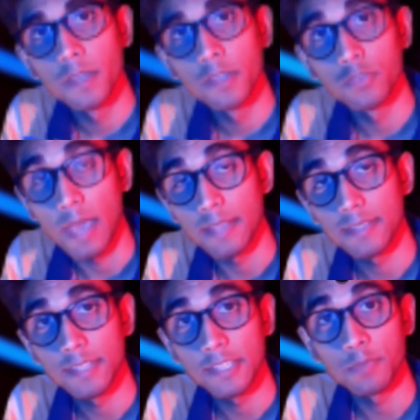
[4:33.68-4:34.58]
So as
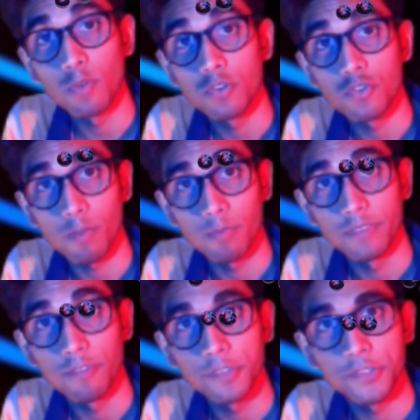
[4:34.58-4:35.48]
this small droplet
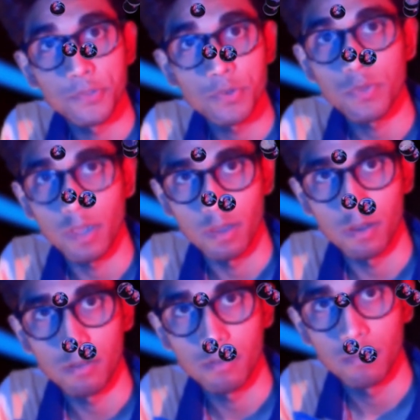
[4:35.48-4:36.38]
falls through the
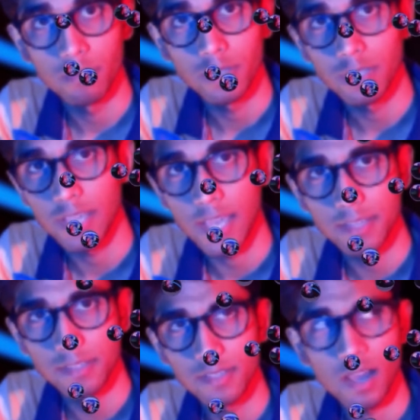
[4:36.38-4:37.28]
air, it
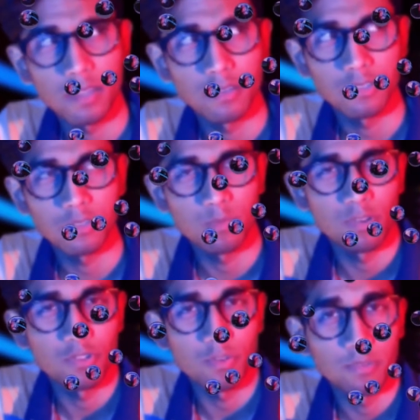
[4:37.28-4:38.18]
catches other small
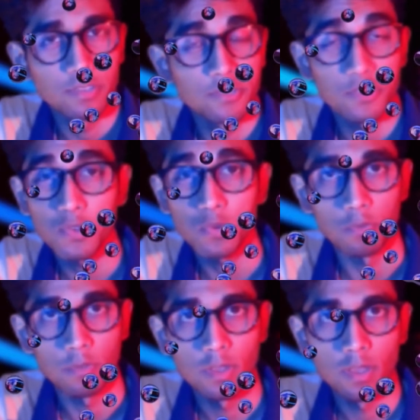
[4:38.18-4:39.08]
droplets too,
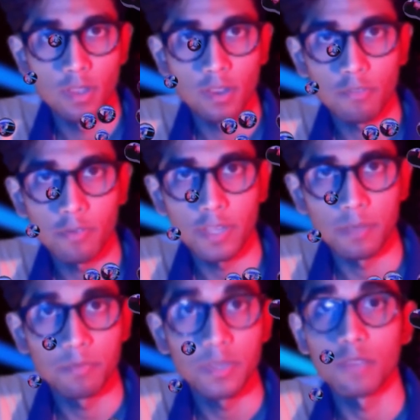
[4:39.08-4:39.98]
creating a
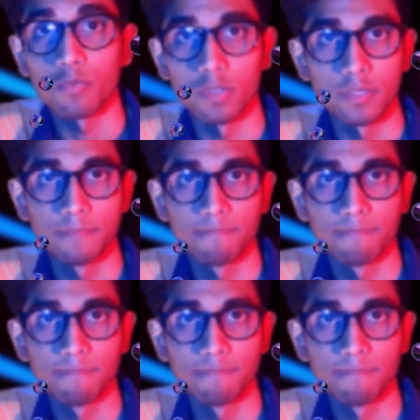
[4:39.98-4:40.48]
bigger one.